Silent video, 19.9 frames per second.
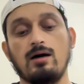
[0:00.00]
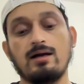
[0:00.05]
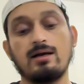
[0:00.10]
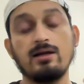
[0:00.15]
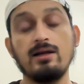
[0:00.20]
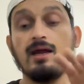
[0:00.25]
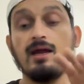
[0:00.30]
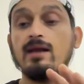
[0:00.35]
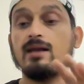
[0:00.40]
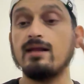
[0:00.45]

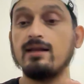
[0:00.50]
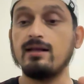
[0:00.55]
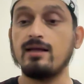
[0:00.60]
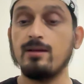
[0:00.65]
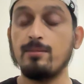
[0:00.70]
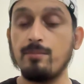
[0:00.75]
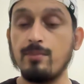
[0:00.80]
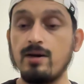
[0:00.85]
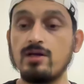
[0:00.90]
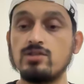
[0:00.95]
create an
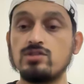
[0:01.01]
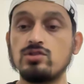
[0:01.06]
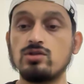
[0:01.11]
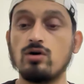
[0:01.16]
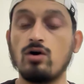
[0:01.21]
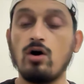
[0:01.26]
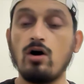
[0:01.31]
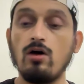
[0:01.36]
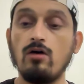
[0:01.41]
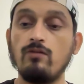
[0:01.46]
image
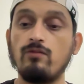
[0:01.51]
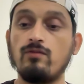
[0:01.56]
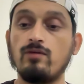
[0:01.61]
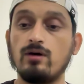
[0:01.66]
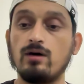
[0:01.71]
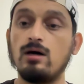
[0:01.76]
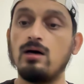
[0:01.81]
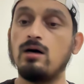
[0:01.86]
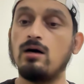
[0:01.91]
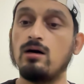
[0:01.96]
of
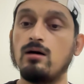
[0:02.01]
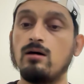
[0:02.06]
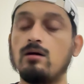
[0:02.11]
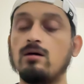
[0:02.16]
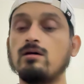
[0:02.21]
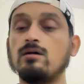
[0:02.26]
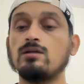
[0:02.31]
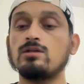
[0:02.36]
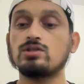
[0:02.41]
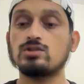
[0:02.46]

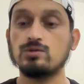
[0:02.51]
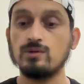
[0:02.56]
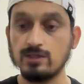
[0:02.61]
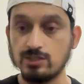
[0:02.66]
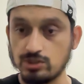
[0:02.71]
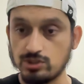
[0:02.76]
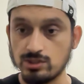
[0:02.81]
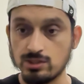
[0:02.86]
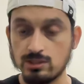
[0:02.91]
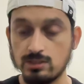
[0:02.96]
a
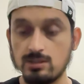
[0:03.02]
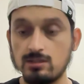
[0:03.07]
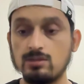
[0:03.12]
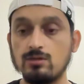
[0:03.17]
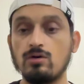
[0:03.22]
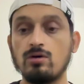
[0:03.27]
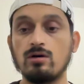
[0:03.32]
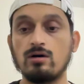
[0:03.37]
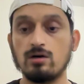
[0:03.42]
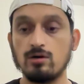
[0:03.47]

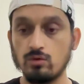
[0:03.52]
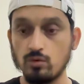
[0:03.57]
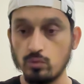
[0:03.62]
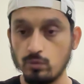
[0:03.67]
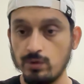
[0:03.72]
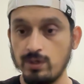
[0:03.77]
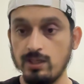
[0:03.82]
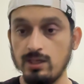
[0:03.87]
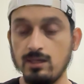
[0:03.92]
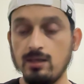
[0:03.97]
sweatshirt or a
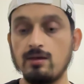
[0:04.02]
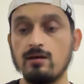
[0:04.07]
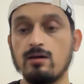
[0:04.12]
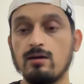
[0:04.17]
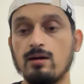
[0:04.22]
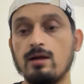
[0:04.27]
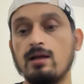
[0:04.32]
hoodie